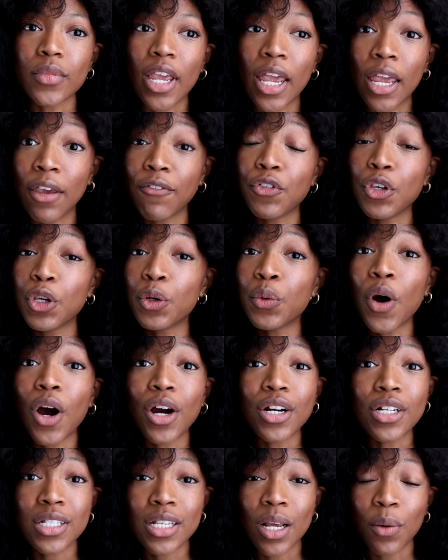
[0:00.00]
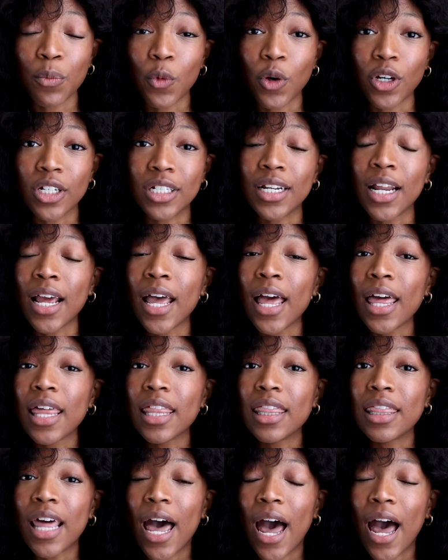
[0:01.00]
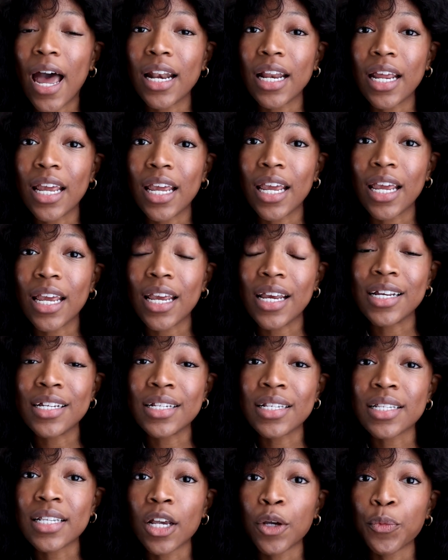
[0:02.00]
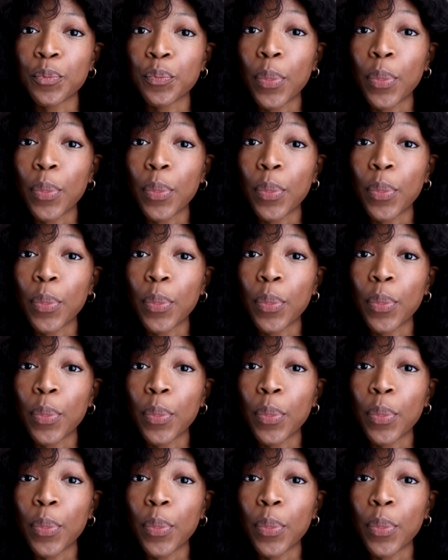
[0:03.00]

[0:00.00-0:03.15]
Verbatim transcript: if you are someone that is